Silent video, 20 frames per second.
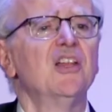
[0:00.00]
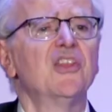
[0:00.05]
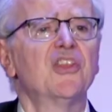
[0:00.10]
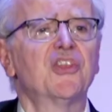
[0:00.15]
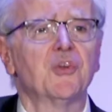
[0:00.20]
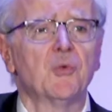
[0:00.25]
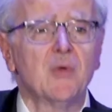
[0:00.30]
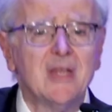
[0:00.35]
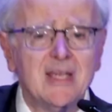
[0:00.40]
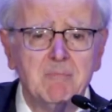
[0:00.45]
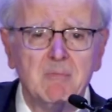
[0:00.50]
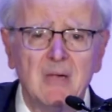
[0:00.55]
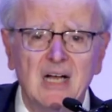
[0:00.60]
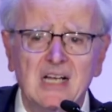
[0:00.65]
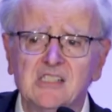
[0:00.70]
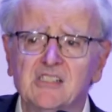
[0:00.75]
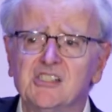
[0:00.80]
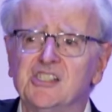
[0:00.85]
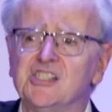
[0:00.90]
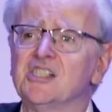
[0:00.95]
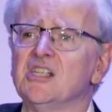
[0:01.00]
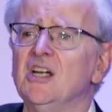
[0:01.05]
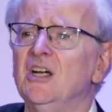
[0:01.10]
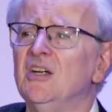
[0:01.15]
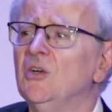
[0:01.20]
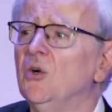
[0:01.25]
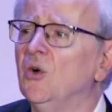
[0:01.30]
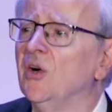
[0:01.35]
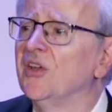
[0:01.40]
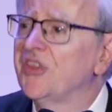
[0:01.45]
3 months,
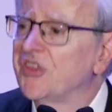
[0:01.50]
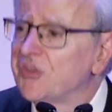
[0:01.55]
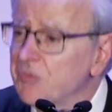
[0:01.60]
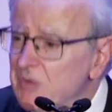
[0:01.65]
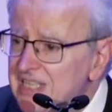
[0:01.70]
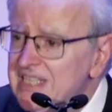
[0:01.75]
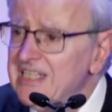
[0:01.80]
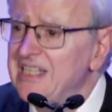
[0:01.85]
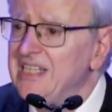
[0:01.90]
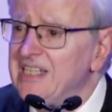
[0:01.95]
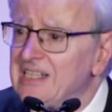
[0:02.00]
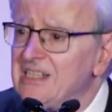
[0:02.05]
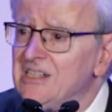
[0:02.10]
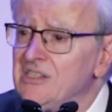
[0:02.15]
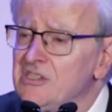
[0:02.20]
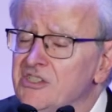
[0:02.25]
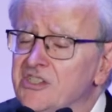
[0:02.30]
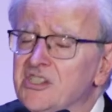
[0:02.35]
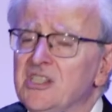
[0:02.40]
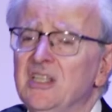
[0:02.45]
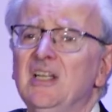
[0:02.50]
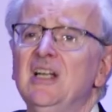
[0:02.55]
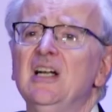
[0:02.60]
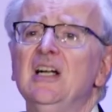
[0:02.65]
or 3 years,